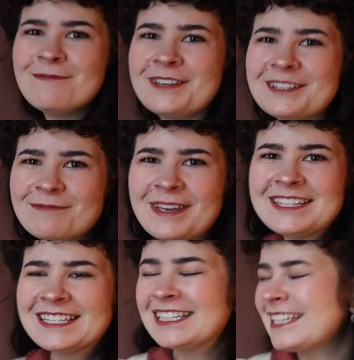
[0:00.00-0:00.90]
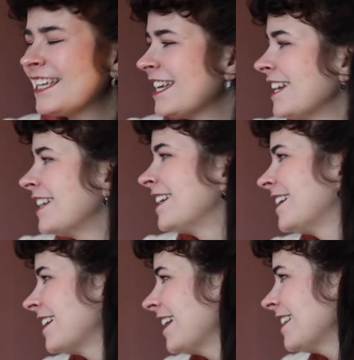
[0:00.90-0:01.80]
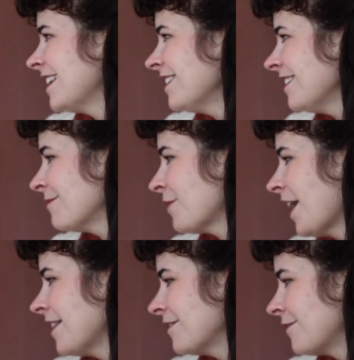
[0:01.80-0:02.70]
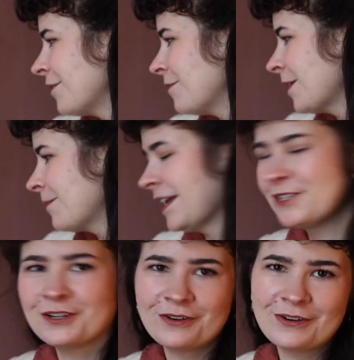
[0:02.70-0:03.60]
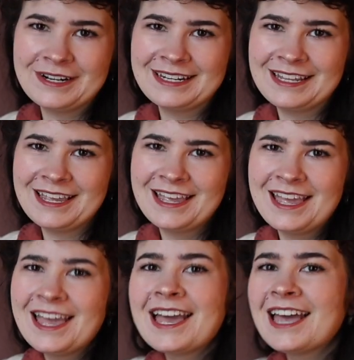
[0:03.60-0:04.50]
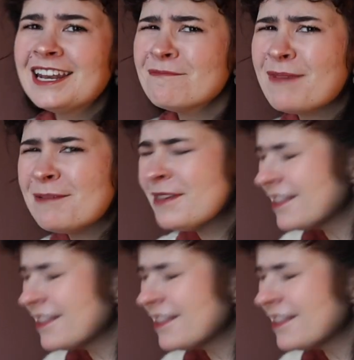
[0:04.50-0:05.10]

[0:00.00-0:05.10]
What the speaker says: because basically it's hidden behind this very big picture currently, and I'm maybe